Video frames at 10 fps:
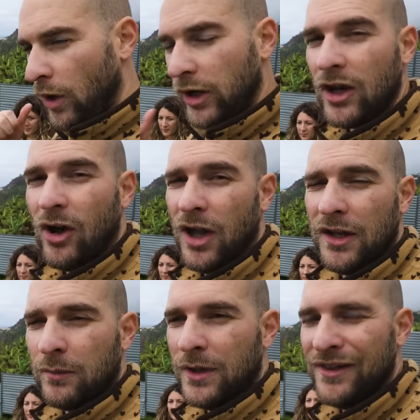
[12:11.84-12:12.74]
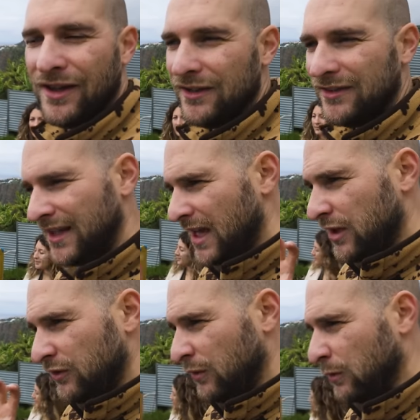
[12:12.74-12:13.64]
working on it with us
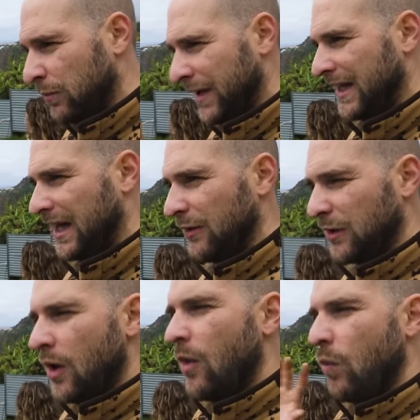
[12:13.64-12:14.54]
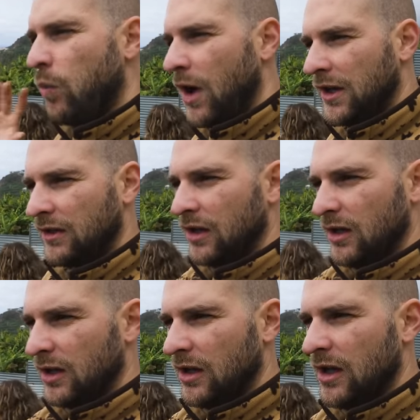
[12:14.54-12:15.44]
to pick out what
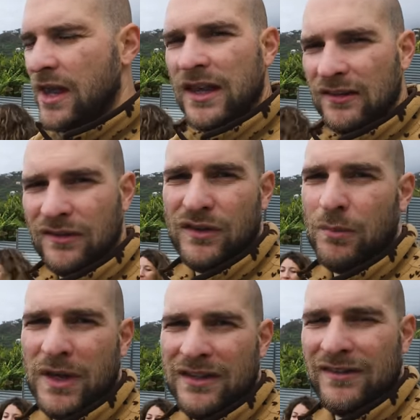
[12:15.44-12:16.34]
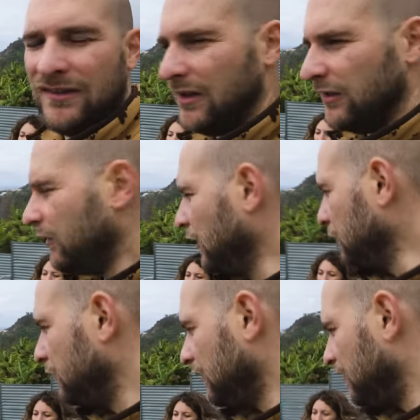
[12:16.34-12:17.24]
is the best
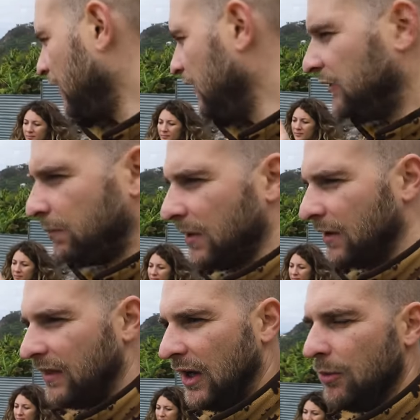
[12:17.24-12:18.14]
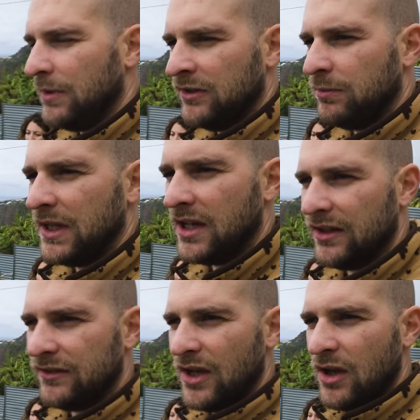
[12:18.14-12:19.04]
solution for each flower beds,
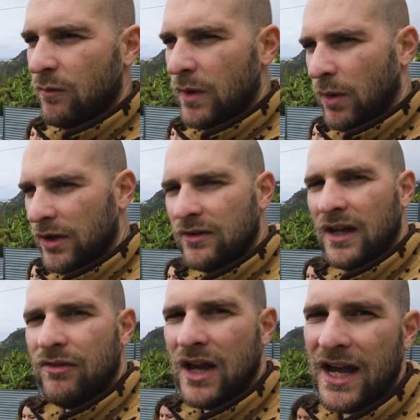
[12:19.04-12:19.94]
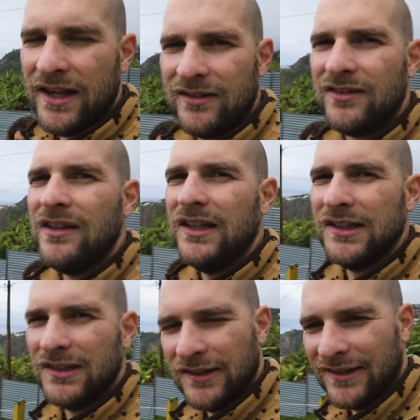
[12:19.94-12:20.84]
because we want to have the highest
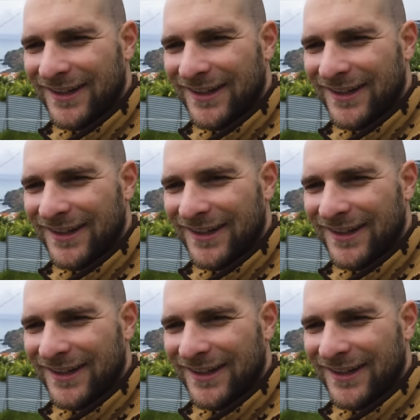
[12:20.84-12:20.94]
yield.